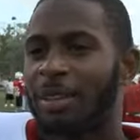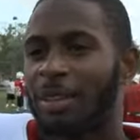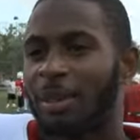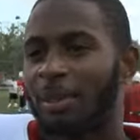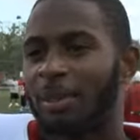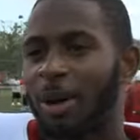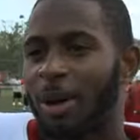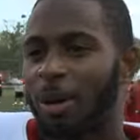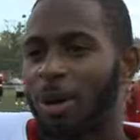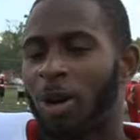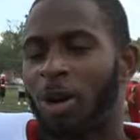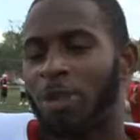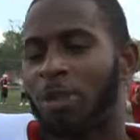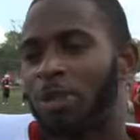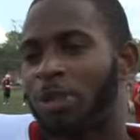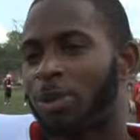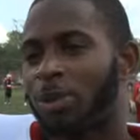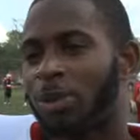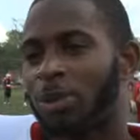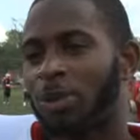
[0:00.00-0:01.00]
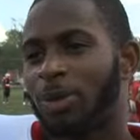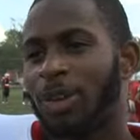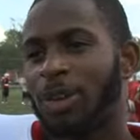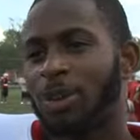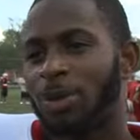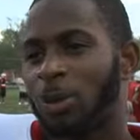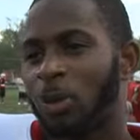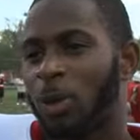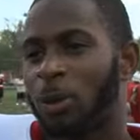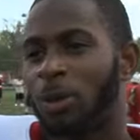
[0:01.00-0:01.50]
The better offense, we're
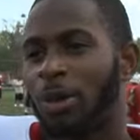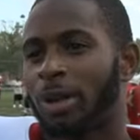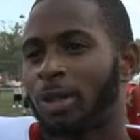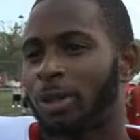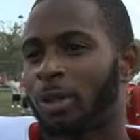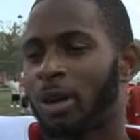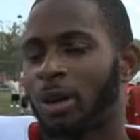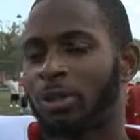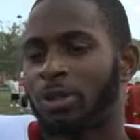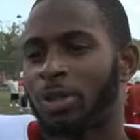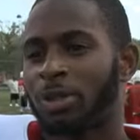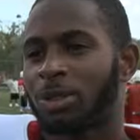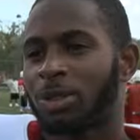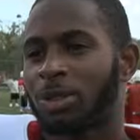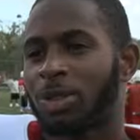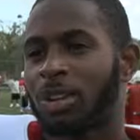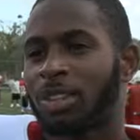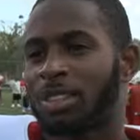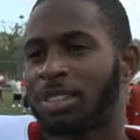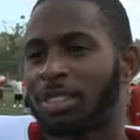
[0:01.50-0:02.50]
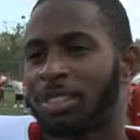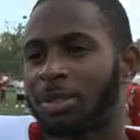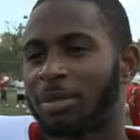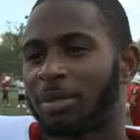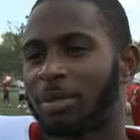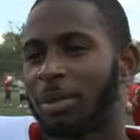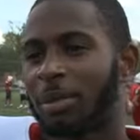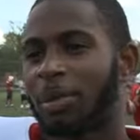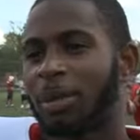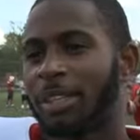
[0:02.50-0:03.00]
going to score points on offense regardless
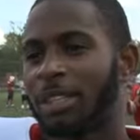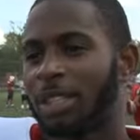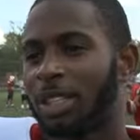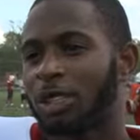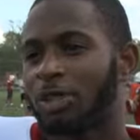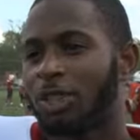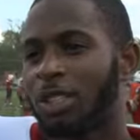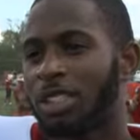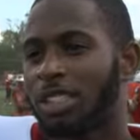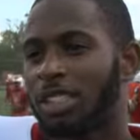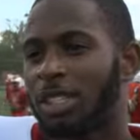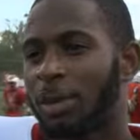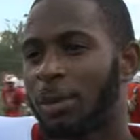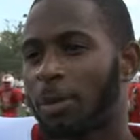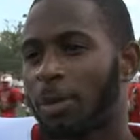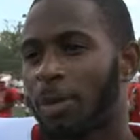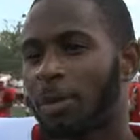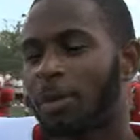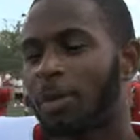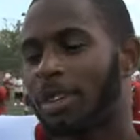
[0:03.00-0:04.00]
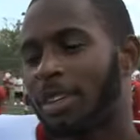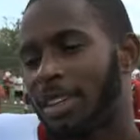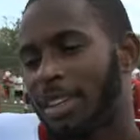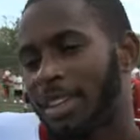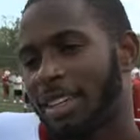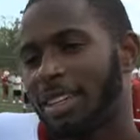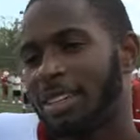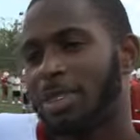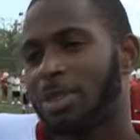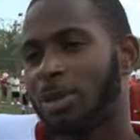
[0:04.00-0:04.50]
the best defense step up.
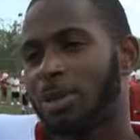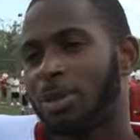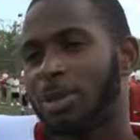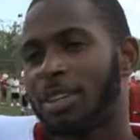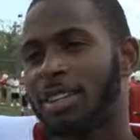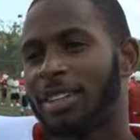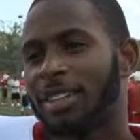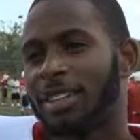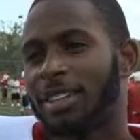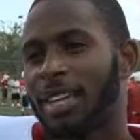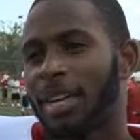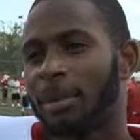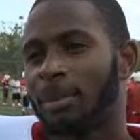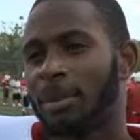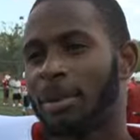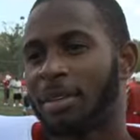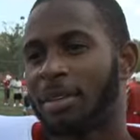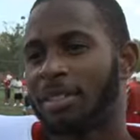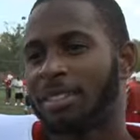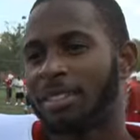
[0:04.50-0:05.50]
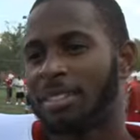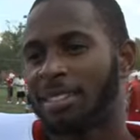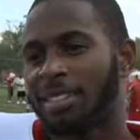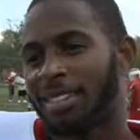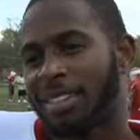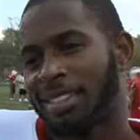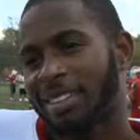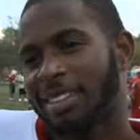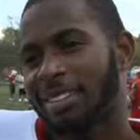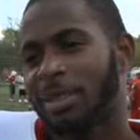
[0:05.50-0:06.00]
It's going to be a good game, but
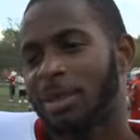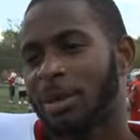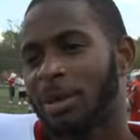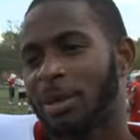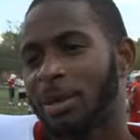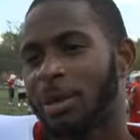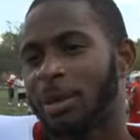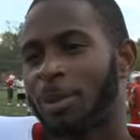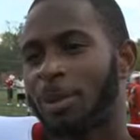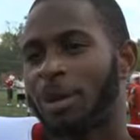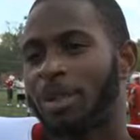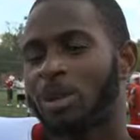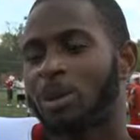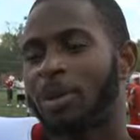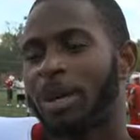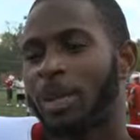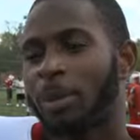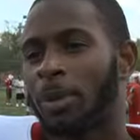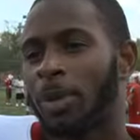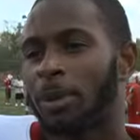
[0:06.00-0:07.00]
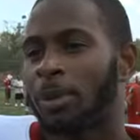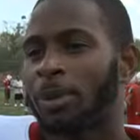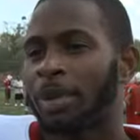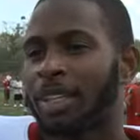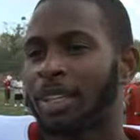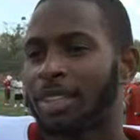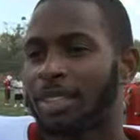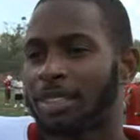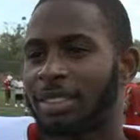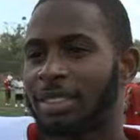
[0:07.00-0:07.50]
the person who make the big
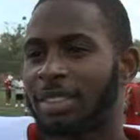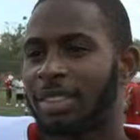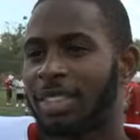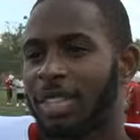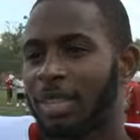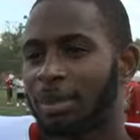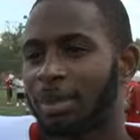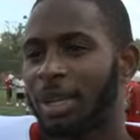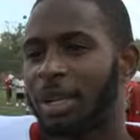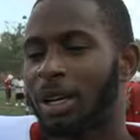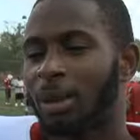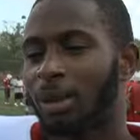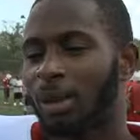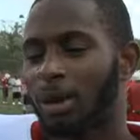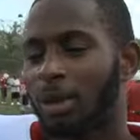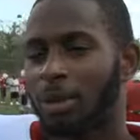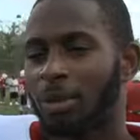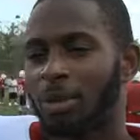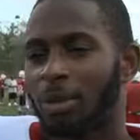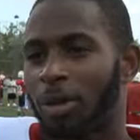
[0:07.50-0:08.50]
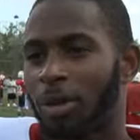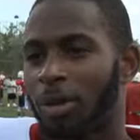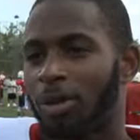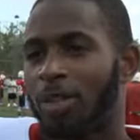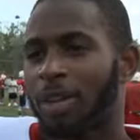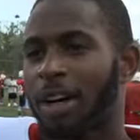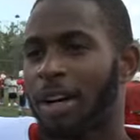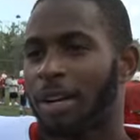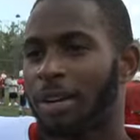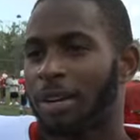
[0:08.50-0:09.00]
plays, the team that come out on
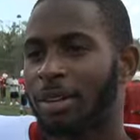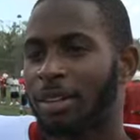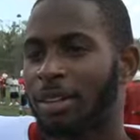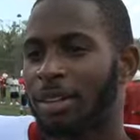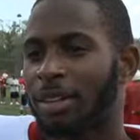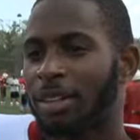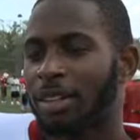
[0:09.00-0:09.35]
fire,